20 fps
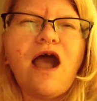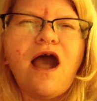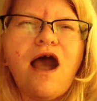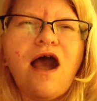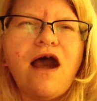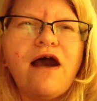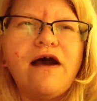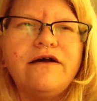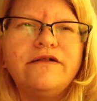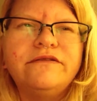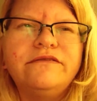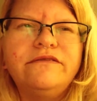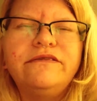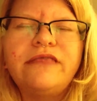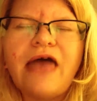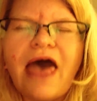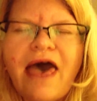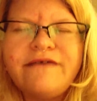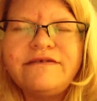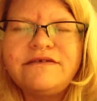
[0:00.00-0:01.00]

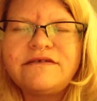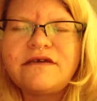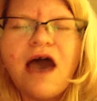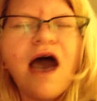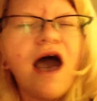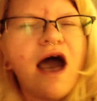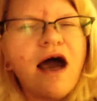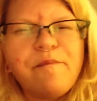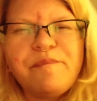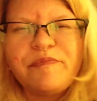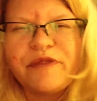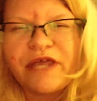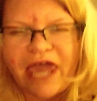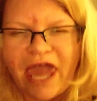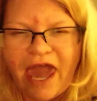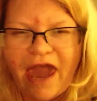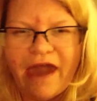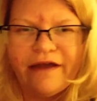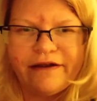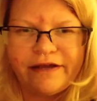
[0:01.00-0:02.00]
less
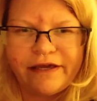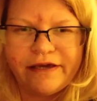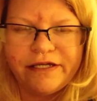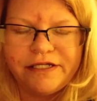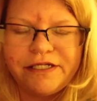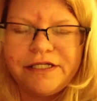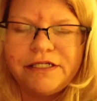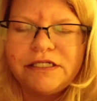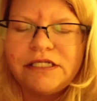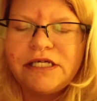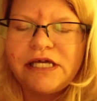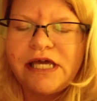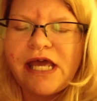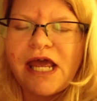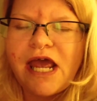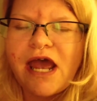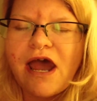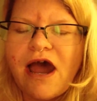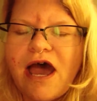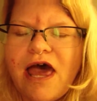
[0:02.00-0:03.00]
complicated,
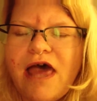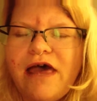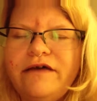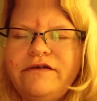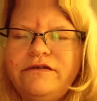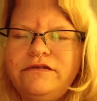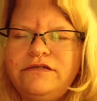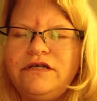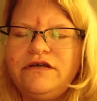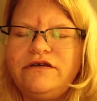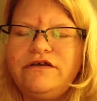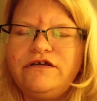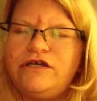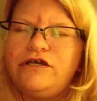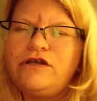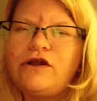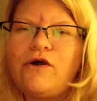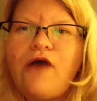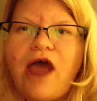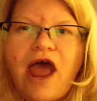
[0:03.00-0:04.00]
and
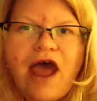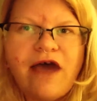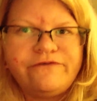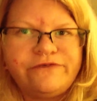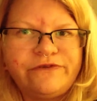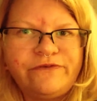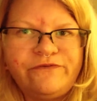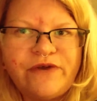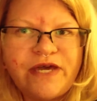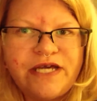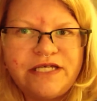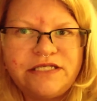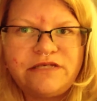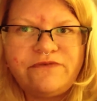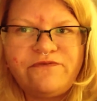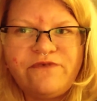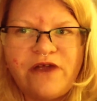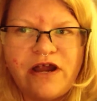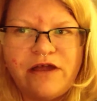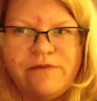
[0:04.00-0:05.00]
you don't have to
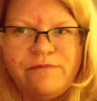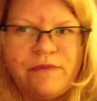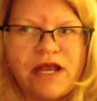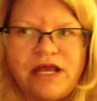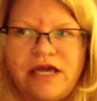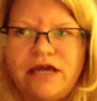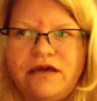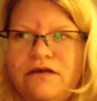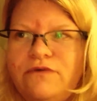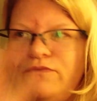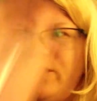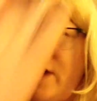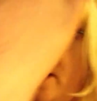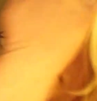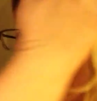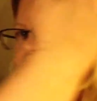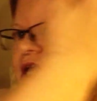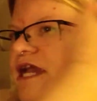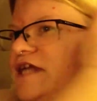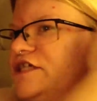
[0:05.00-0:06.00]
face very many
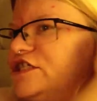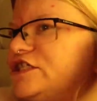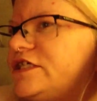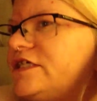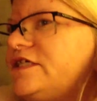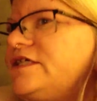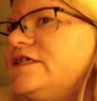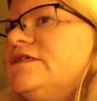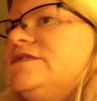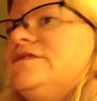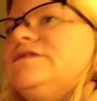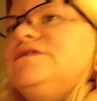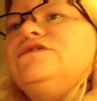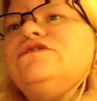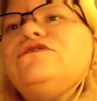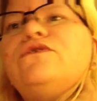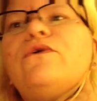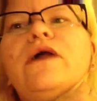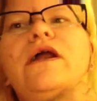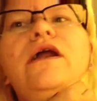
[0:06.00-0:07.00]

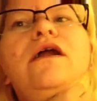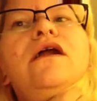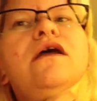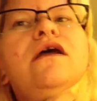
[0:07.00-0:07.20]
regulations or